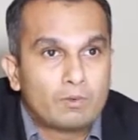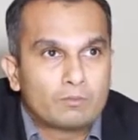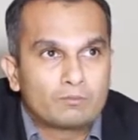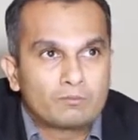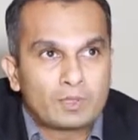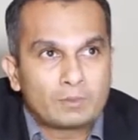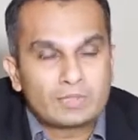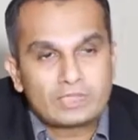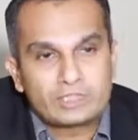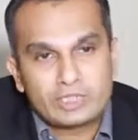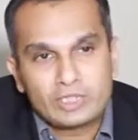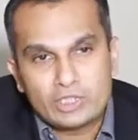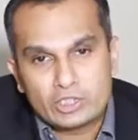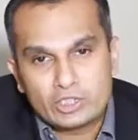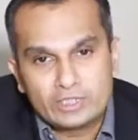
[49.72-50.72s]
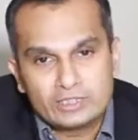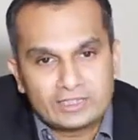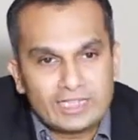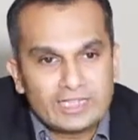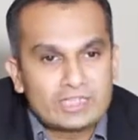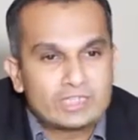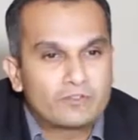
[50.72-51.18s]
from the traditional
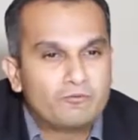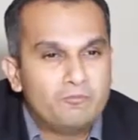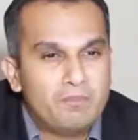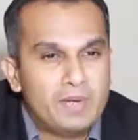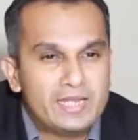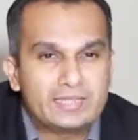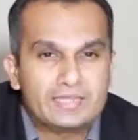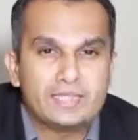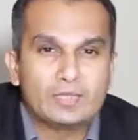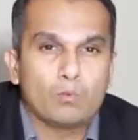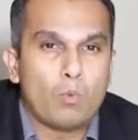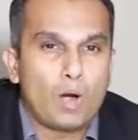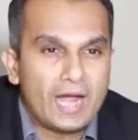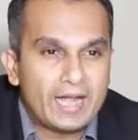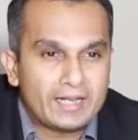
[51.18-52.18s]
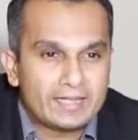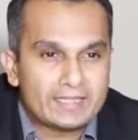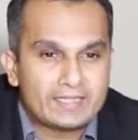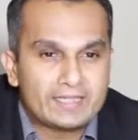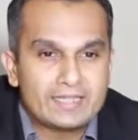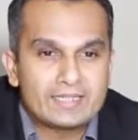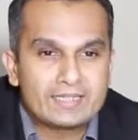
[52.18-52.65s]
threats of basic
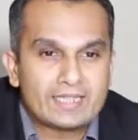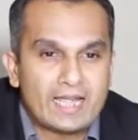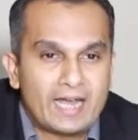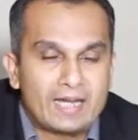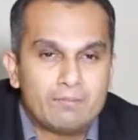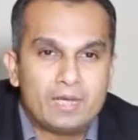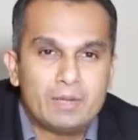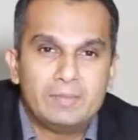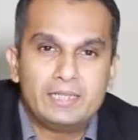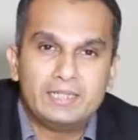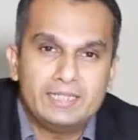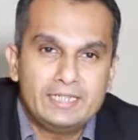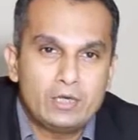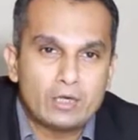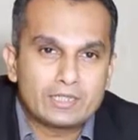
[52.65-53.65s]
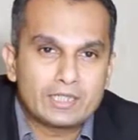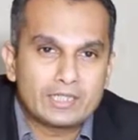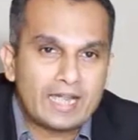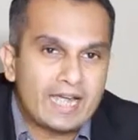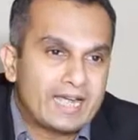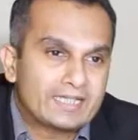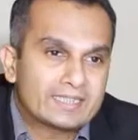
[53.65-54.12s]
viruses and maybe DDoS
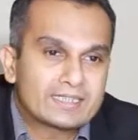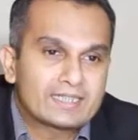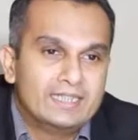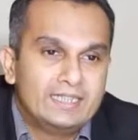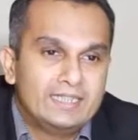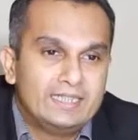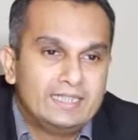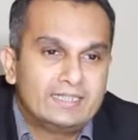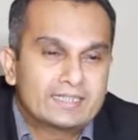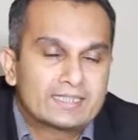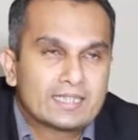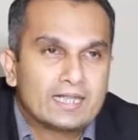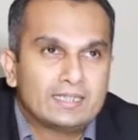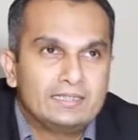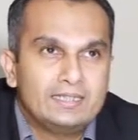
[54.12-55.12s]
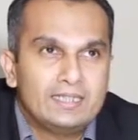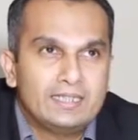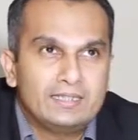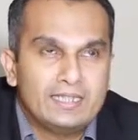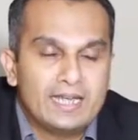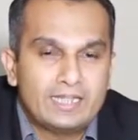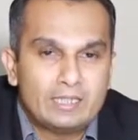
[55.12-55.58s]
attacks, it's
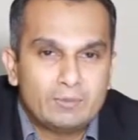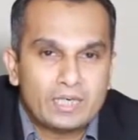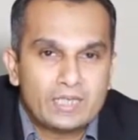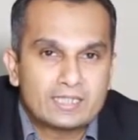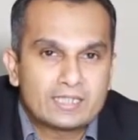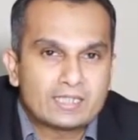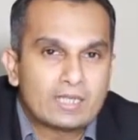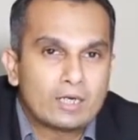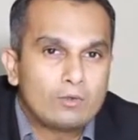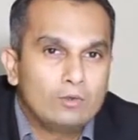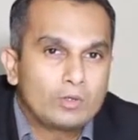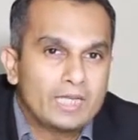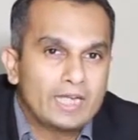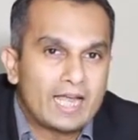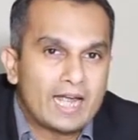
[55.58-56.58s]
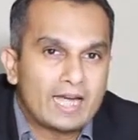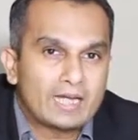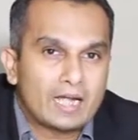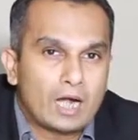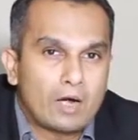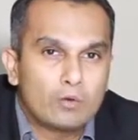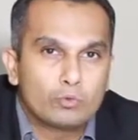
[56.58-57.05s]
the enterprise is now looking at
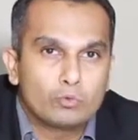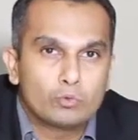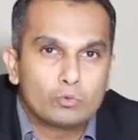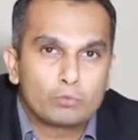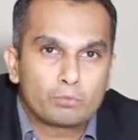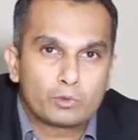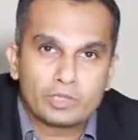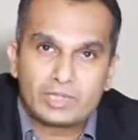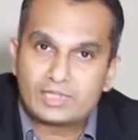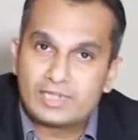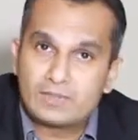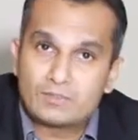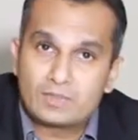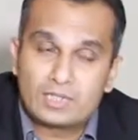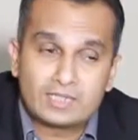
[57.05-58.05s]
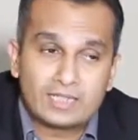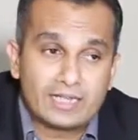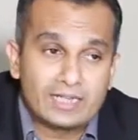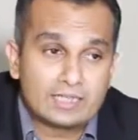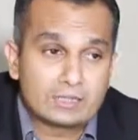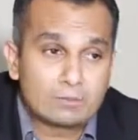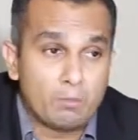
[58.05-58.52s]
how to protect themselves
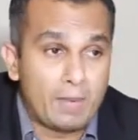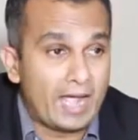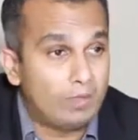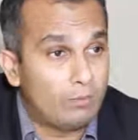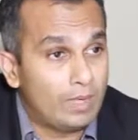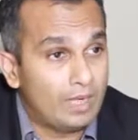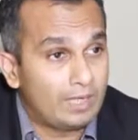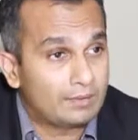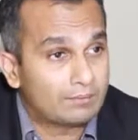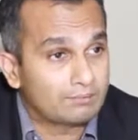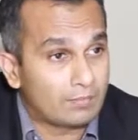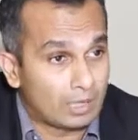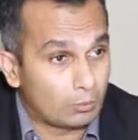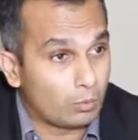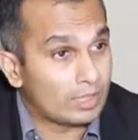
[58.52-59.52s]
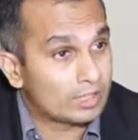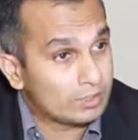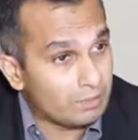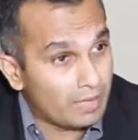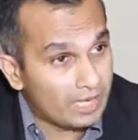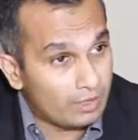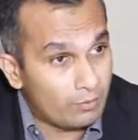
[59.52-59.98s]
against malware, advanced
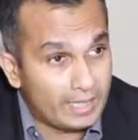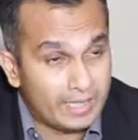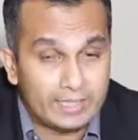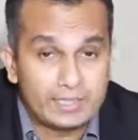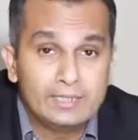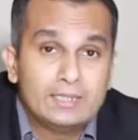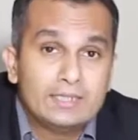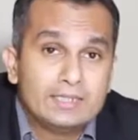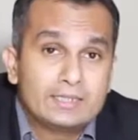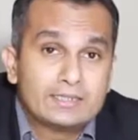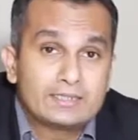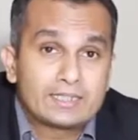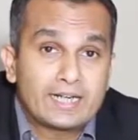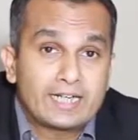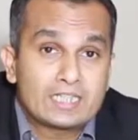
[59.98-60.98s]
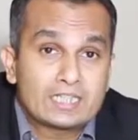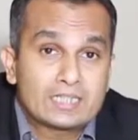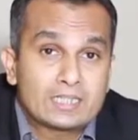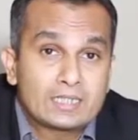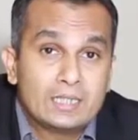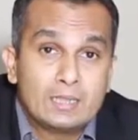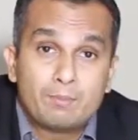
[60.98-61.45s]
malware,
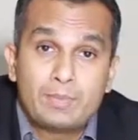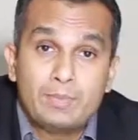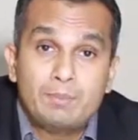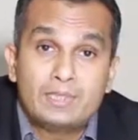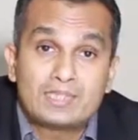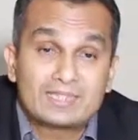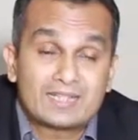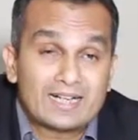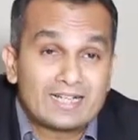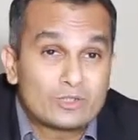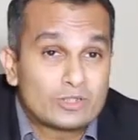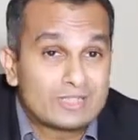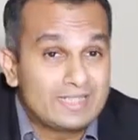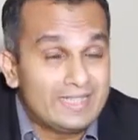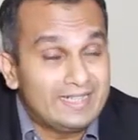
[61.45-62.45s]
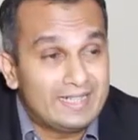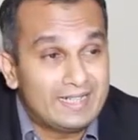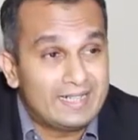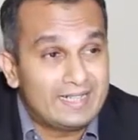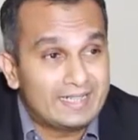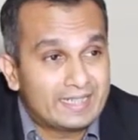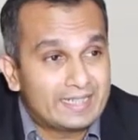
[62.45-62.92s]
threats, people trying to steal their
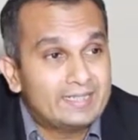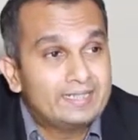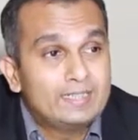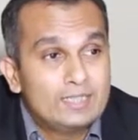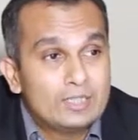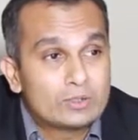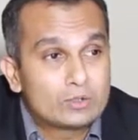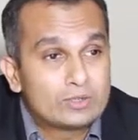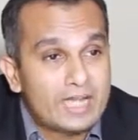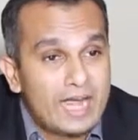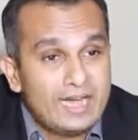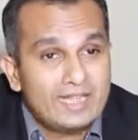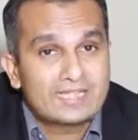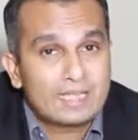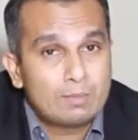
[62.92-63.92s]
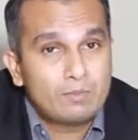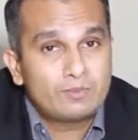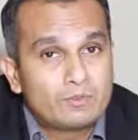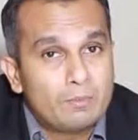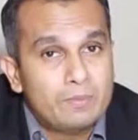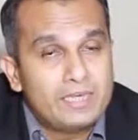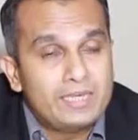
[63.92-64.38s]
data. So that's some
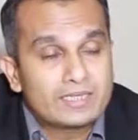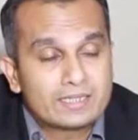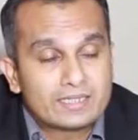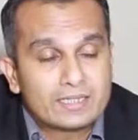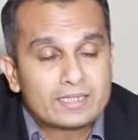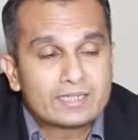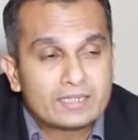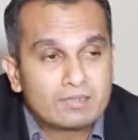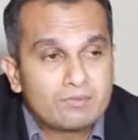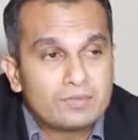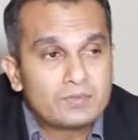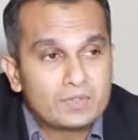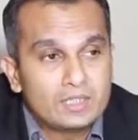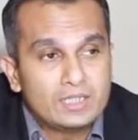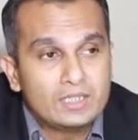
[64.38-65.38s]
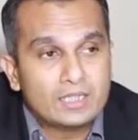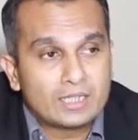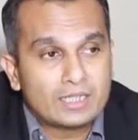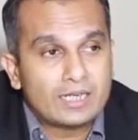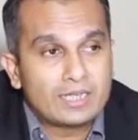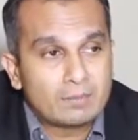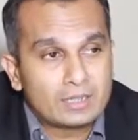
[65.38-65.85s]
biggest threats that we've seen in an
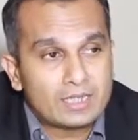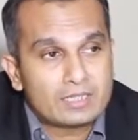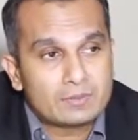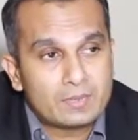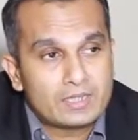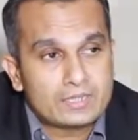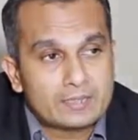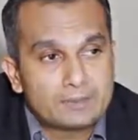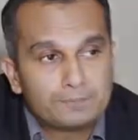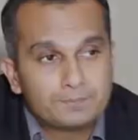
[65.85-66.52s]
enterprise space.